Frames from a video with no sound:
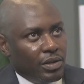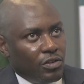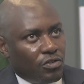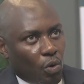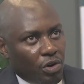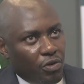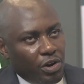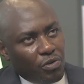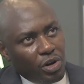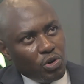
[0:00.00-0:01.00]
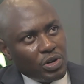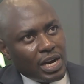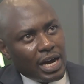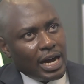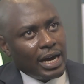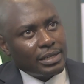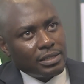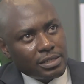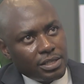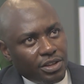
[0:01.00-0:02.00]
So if we look
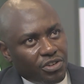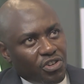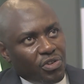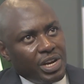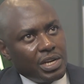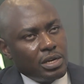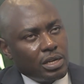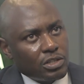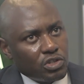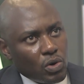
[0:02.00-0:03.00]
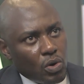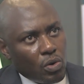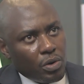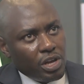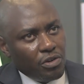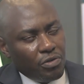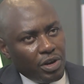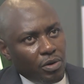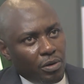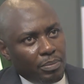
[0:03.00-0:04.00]
at the trend, so if we
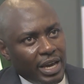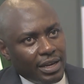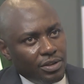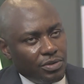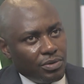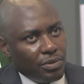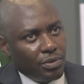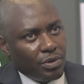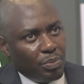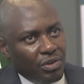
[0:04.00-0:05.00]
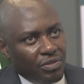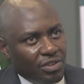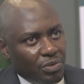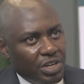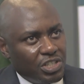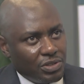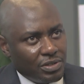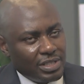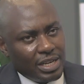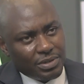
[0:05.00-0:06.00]
go back to the previous
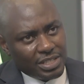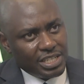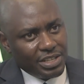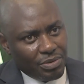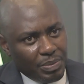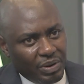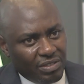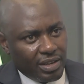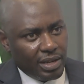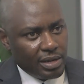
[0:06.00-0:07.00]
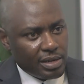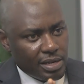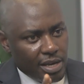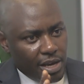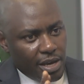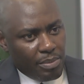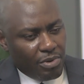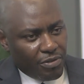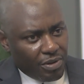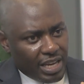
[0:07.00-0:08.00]
ratios, that was 83%.
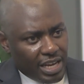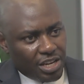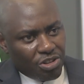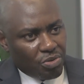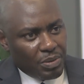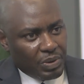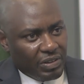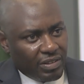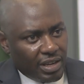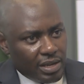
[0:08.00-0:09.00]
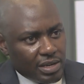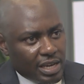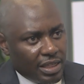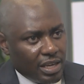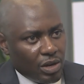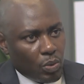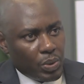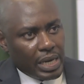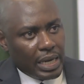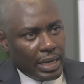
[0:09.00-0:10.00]
Before that 83%, I think
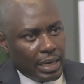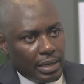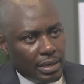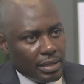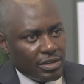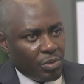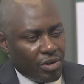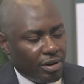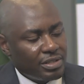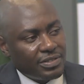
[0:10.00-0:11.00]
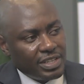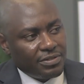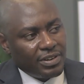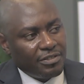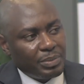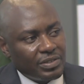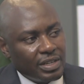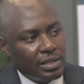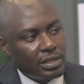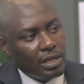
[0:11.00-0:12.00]
we had somewhere around
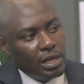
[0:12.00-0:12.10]
75%.